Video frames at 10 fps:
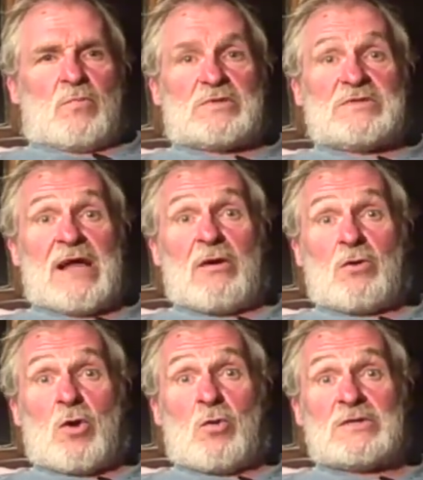what's now
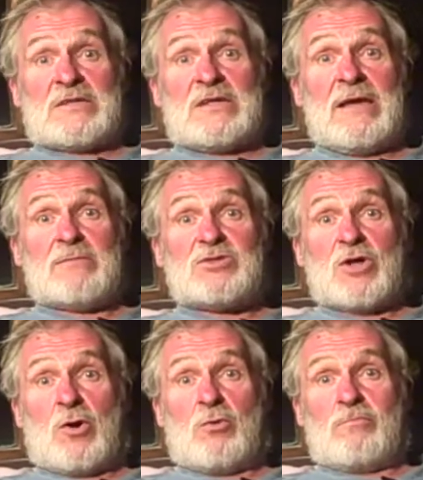known as the DEMA
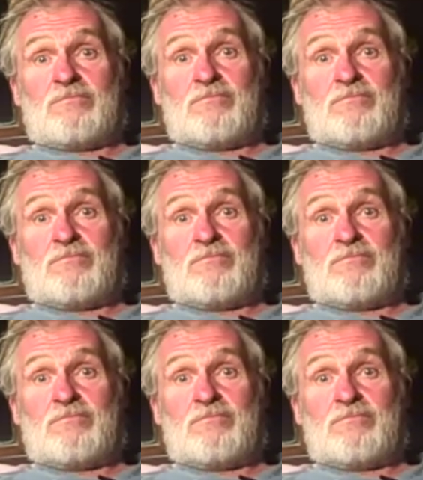show.